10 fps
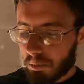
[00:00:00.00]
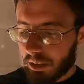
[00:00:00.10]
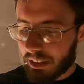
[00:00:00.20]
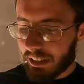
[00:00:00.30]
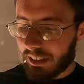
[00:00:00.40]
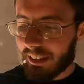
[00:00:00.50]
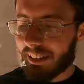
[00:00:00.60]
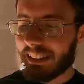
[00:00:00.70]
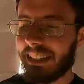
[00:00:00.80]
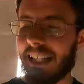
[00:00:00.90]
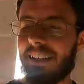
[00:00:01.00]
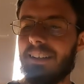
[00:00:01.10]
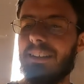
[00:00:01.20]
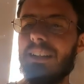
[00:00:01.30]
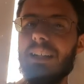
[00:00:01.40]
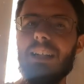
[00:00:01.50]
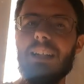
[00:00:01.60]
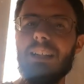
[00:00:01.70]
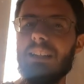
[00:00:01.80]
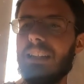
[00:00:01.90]
pretty good lyrics here.
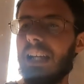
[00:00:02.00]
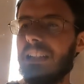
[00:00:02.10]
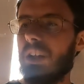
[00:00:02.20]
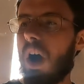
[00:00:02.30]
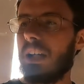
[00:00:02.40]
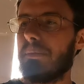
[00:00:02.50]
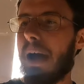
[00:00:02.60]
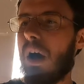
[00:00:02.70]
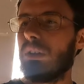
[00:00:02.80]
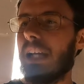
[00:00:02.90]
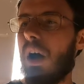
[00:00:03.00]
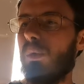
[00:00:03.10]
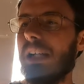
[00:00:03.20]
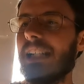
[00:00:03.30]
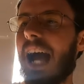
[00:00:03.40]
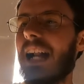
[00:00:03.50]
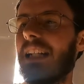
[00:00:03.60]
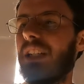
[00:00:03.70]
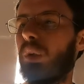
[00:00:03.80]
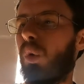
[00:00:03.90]
They talk about how we got
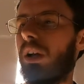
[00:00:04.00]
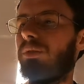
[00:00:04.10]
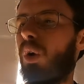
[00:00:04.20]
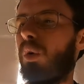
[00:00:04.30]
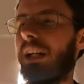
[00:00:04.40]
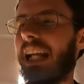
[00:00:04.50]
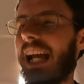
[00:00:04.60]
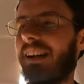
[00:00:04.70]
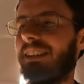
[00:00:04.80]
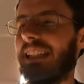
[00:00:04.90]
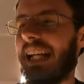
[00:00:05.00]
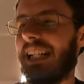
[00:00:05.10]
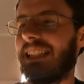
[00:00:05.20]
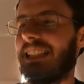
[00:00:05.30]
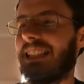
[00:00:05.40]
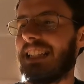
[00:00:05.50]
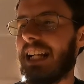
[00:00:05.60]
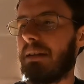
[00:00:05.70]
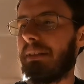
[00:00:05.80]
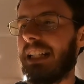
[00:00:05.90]
a joyful inheritance
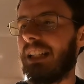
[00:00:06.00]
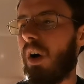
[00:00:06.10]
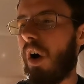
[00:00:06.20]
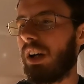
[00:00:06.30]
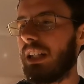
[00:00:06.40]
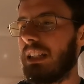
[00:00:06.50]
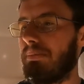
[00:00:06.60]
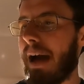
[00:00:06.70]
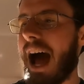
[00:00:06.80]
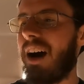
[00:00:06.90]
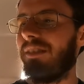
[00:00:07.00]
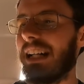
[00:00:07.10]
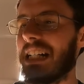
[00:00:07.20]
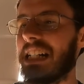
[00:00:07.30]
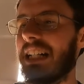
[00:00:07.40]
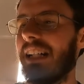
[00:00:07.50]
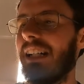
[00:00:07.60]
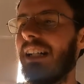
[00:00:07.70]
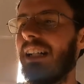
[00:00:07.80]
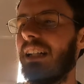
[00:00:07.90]
even in the hardest valley,
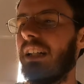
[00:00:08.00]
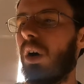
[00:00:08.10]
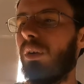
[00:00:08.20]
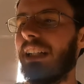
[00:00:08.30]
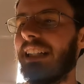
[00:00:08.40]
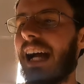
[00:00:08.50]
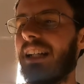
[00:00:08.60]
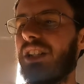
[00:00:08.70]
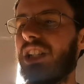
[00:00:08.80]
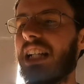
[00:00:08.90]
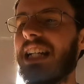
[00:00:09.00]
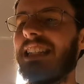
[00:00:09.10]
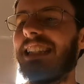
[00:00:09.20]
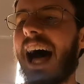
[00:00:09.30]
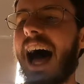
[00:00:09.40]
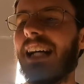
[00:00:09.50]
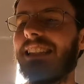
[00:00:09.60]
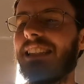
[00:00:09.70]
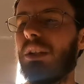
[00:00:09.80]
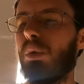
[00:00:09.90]
knowing that
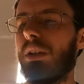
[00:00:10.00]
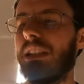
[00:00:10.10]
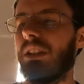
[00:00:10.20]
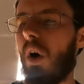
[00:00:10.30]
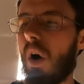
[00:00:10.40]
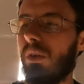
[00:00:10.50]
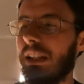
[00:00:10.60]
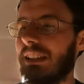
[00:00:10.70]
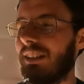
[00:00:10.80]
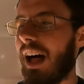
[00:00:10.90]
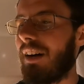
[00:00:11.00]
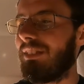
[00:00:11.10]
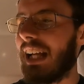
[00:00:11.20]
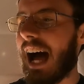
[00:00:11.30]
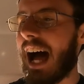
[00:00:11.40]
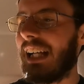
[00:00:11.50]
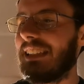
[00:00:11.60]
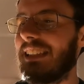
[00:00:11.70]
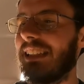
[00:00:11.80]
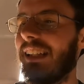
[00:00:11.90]
Jesus, who has always loved
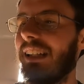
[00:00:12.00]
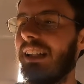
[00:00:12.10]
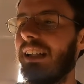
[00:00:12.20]
us,